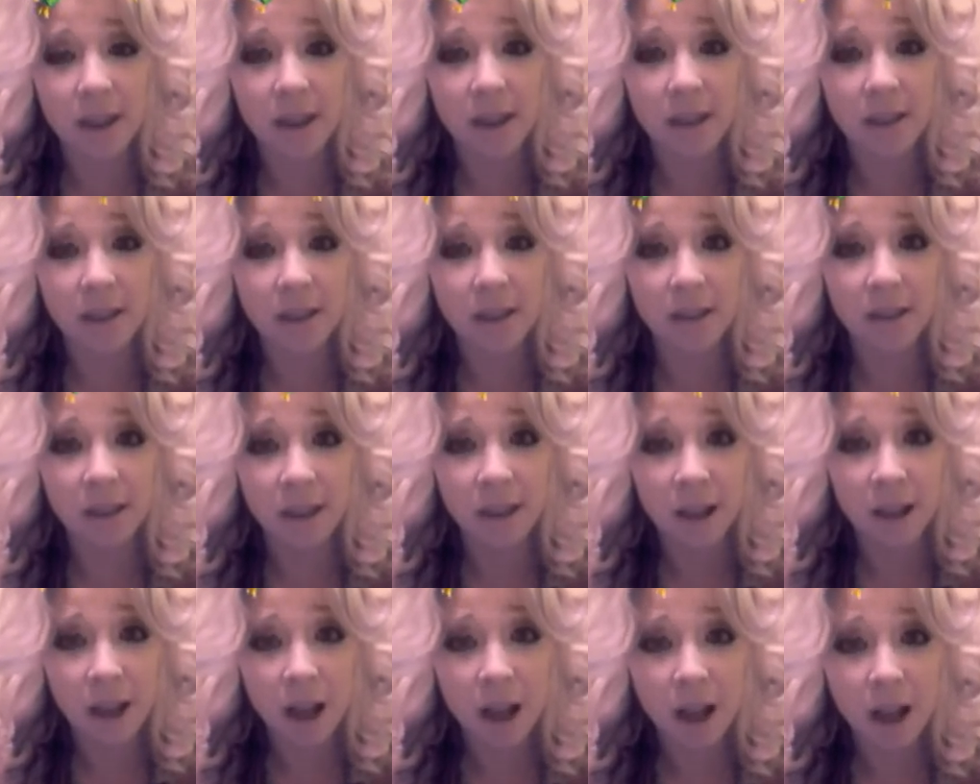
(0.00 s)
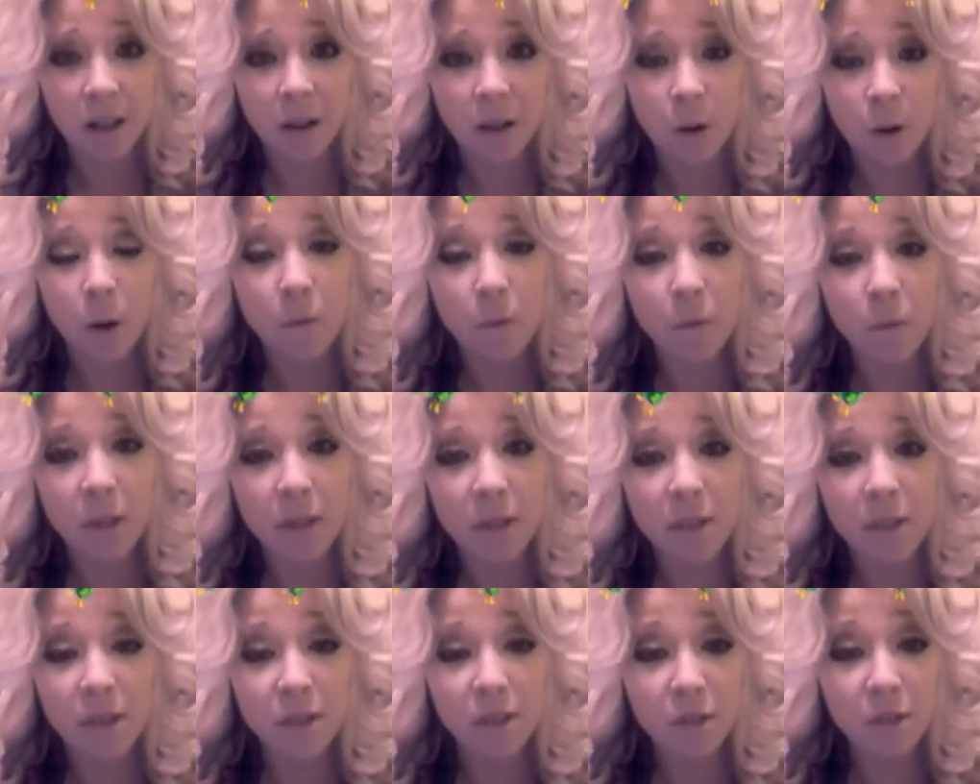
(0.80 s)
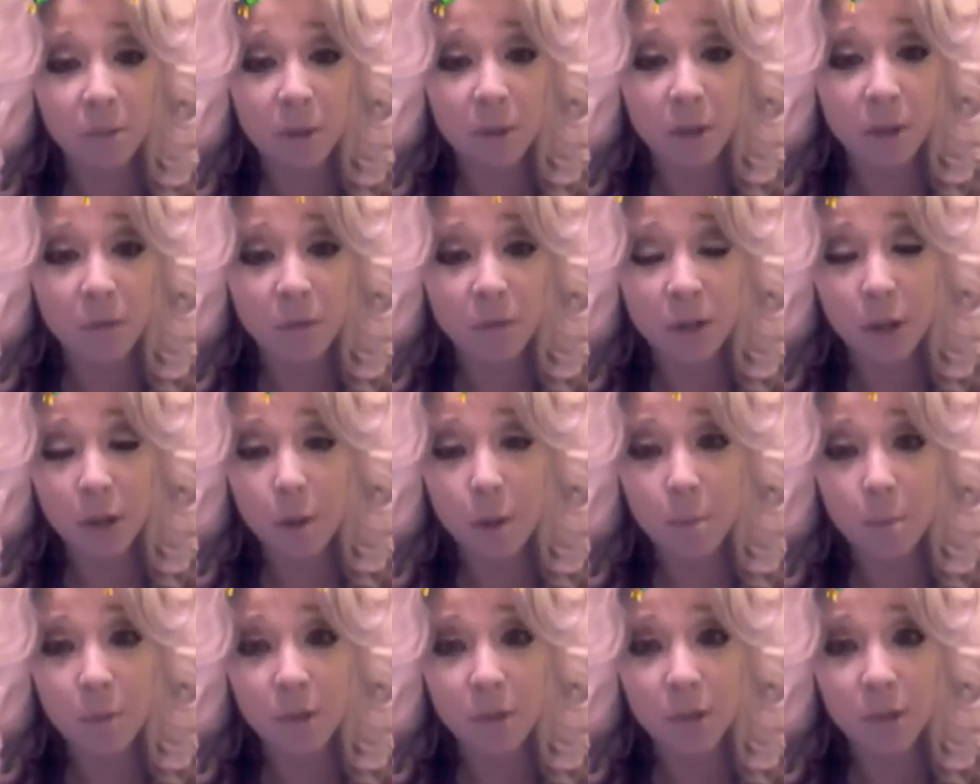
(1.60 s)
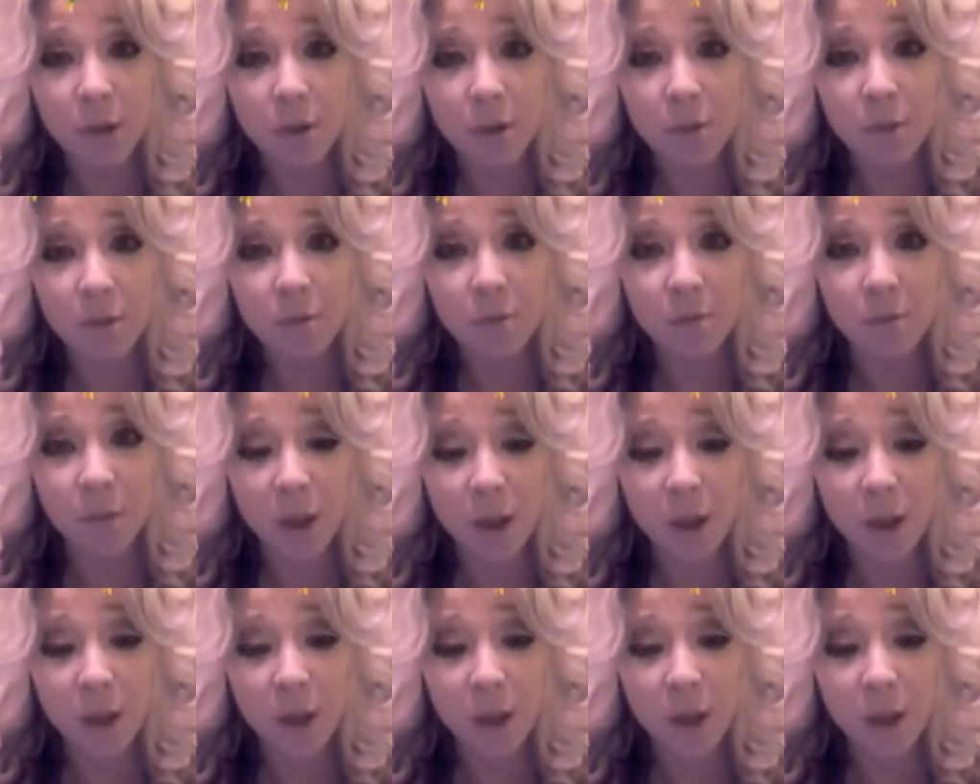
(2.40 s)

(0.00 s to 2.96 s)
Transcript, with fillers: and hopefully this is a really fun episode.